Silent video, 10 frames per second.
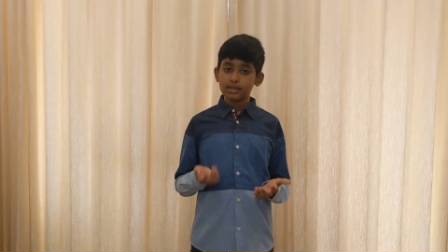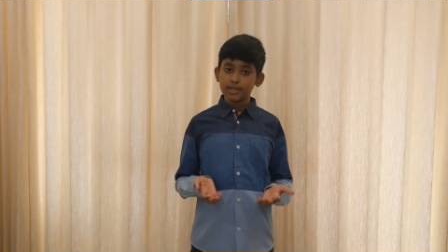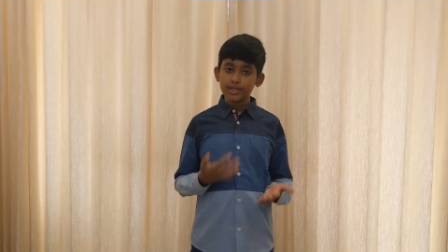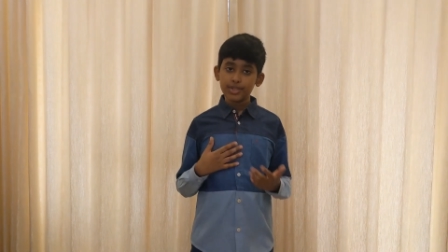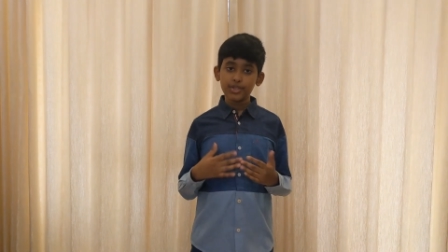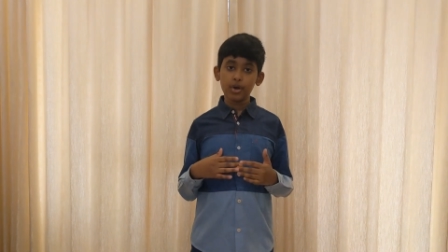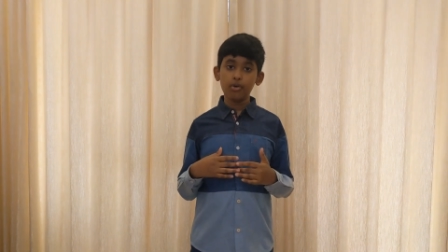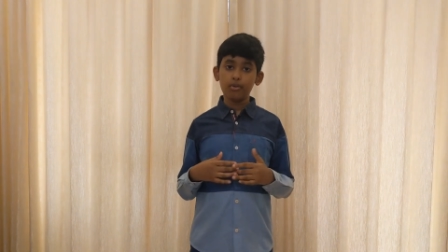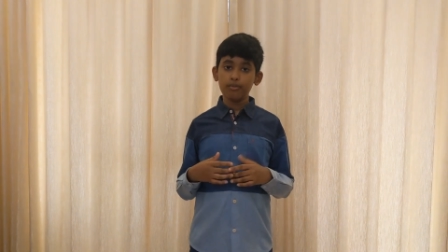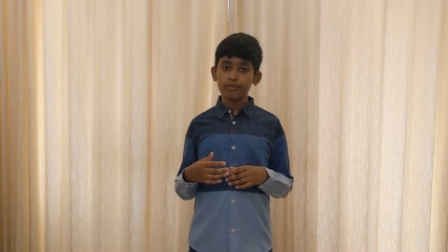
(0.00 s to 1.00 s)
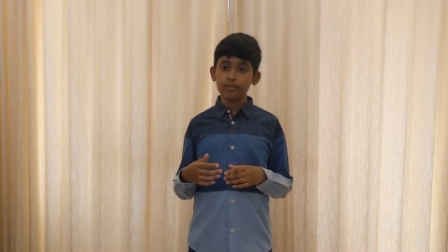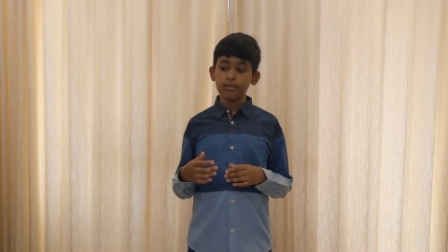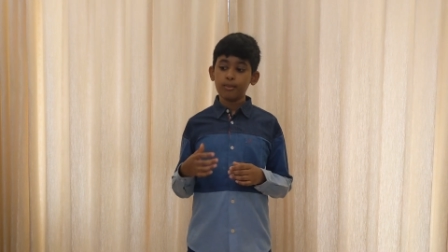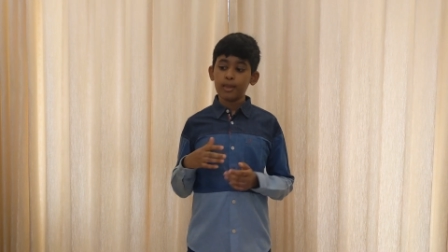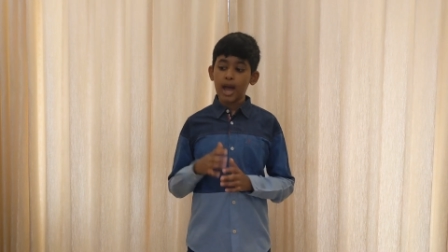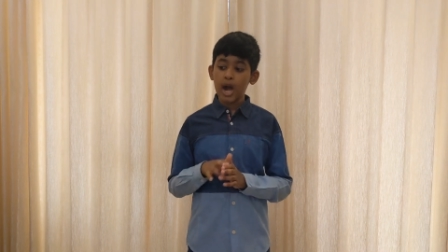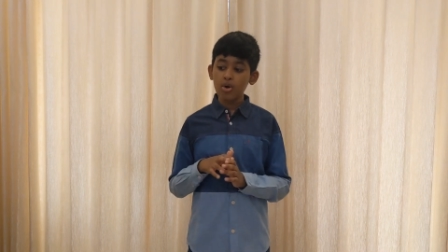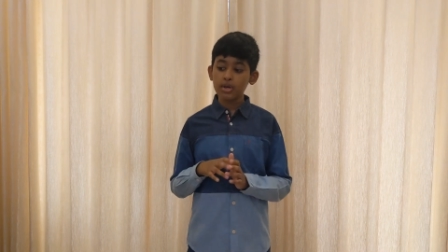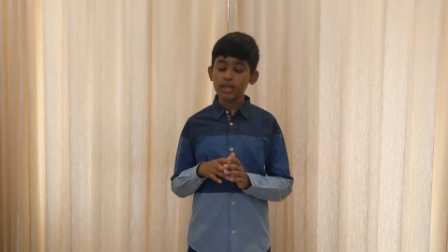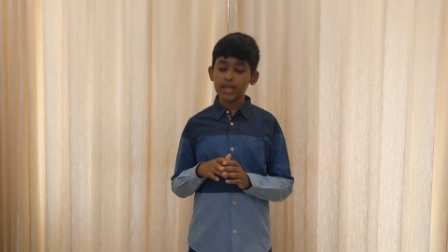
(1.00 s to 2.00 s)
So,
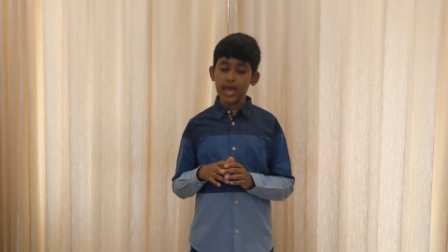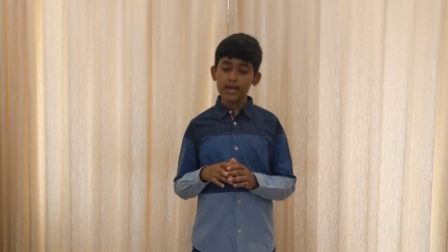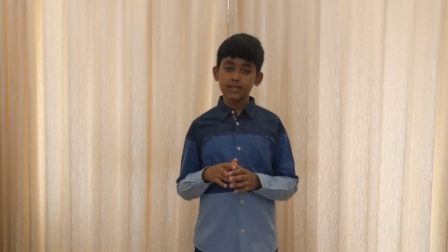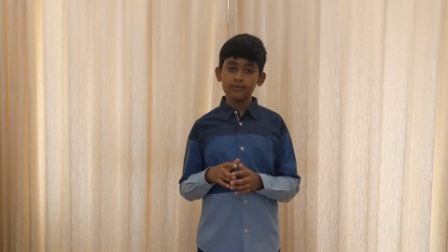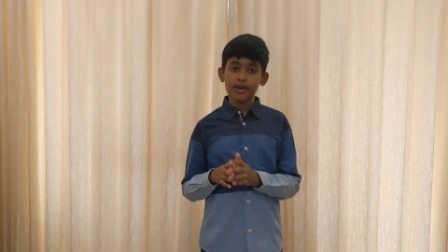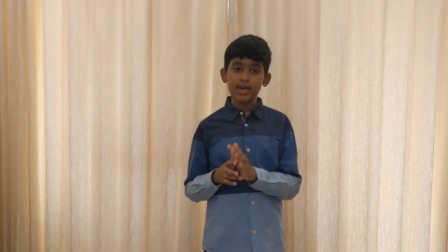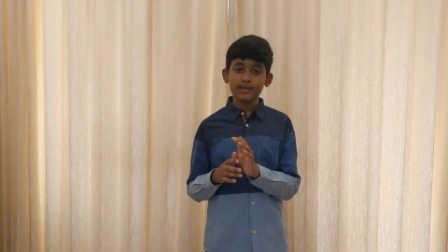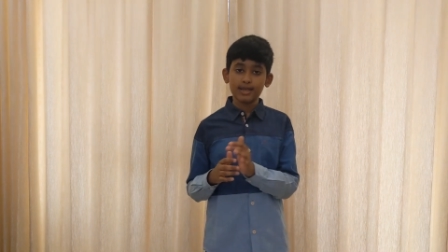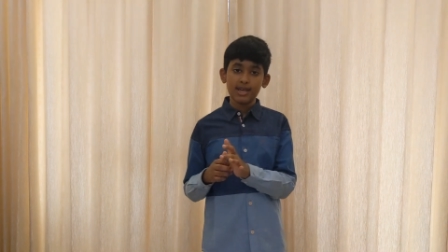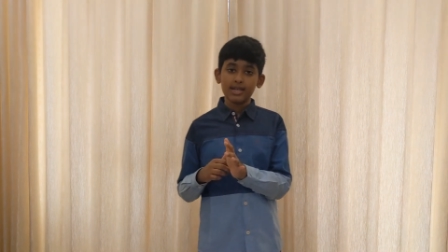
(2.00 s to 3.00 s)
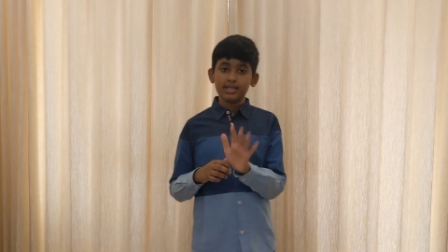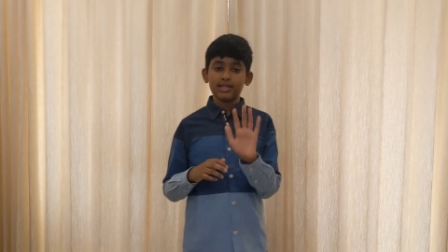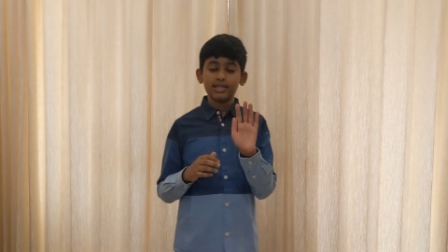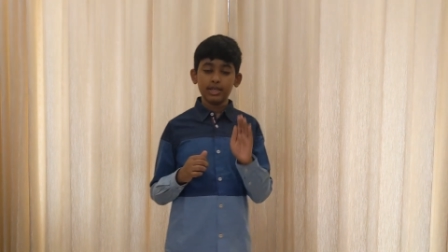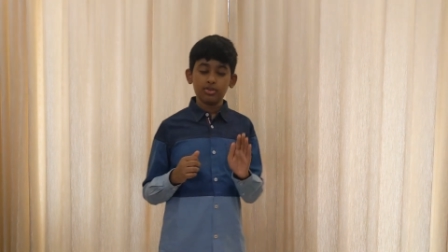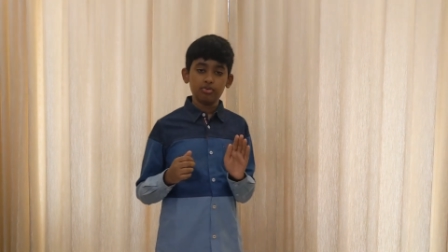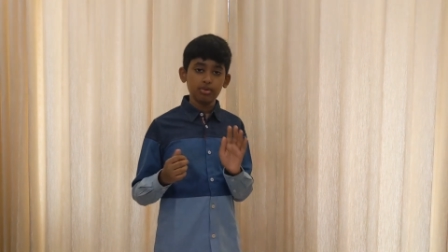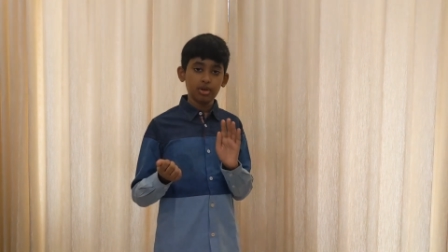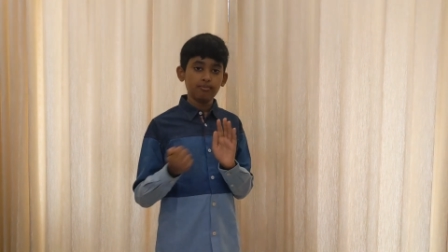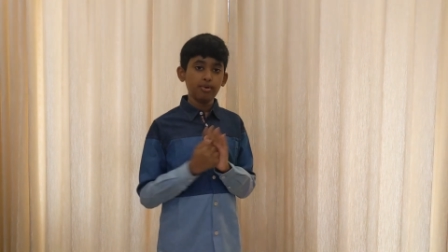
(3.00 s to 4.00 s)
how can X-rays see
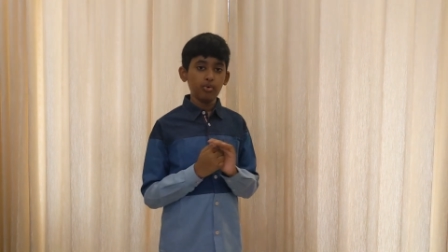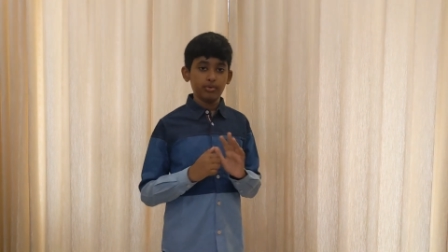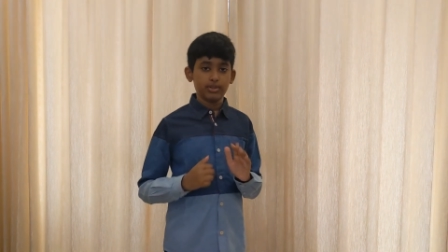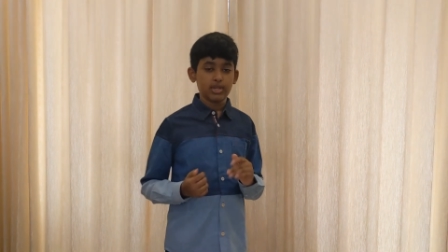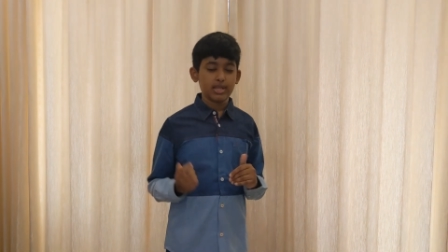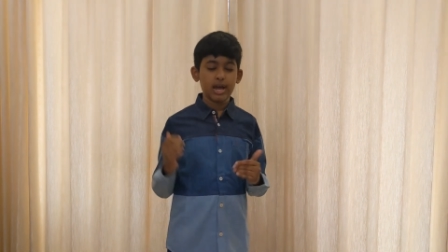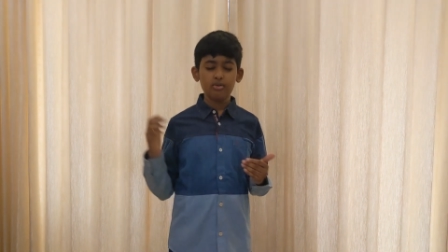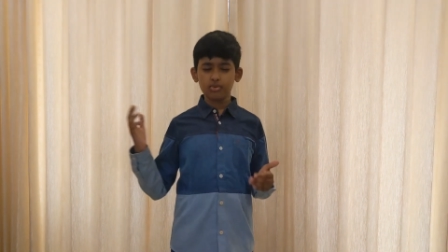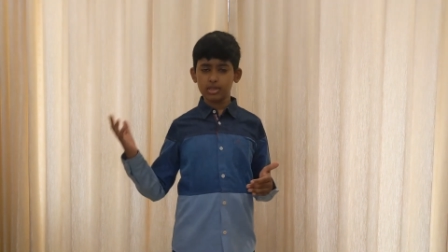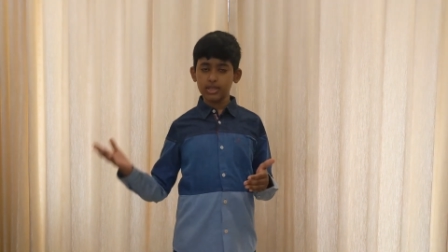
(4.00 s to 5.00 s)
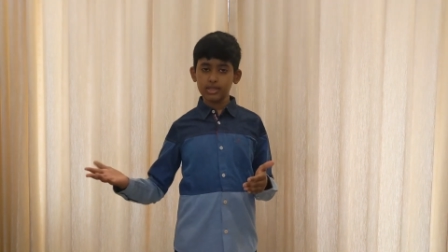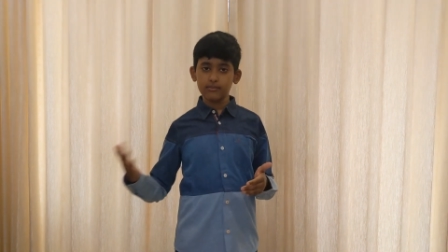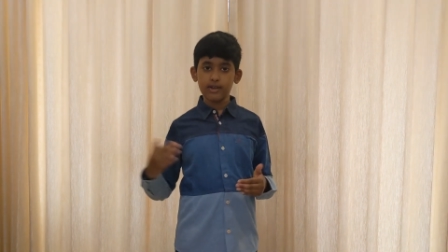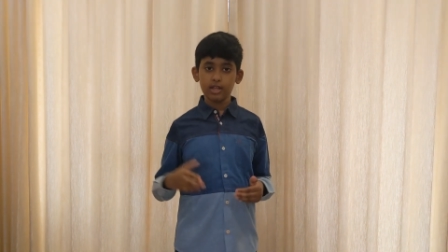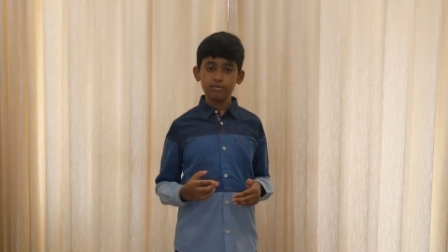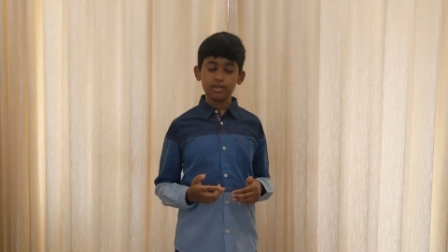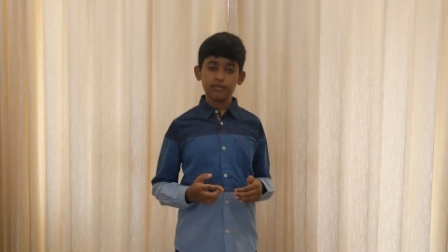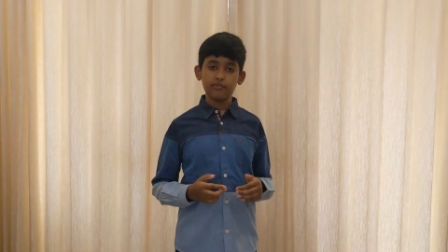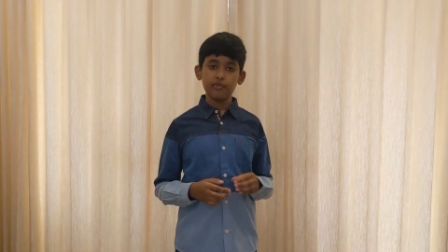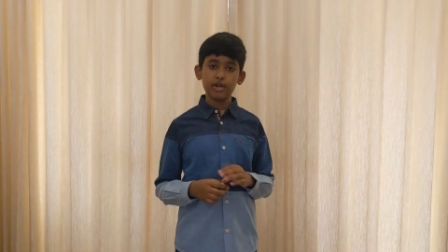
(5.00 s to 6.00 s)
through your bones and how were they developed in
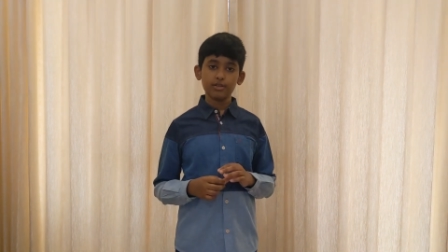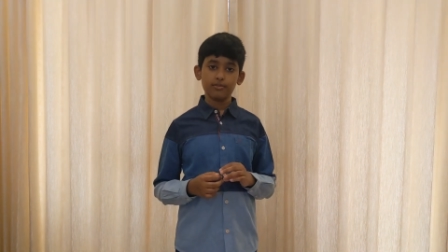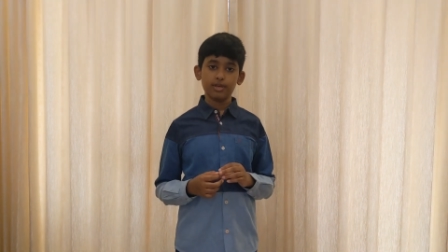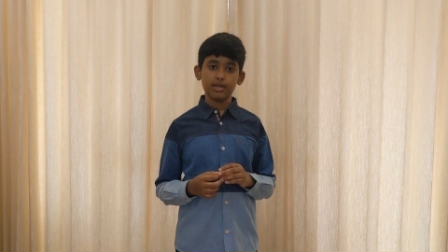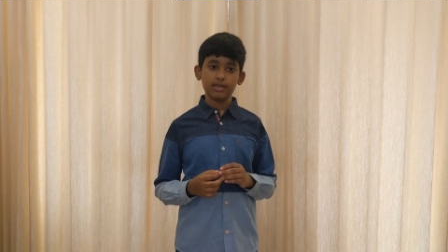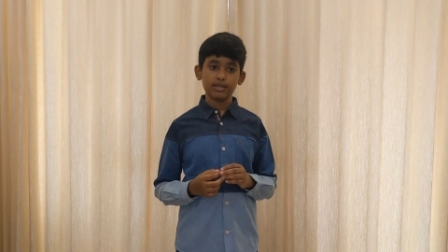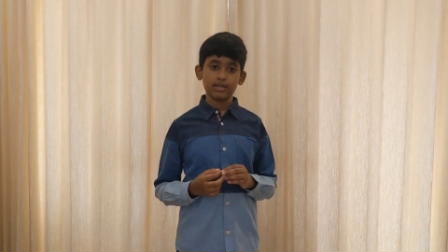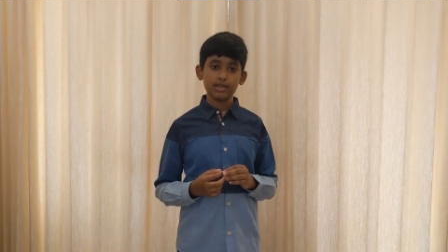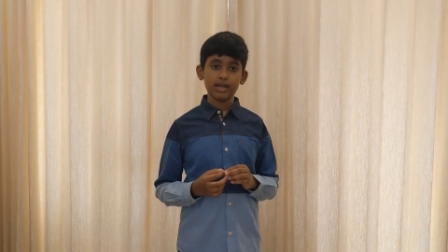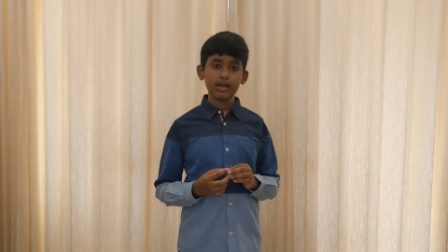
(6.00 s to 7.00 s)
the first place?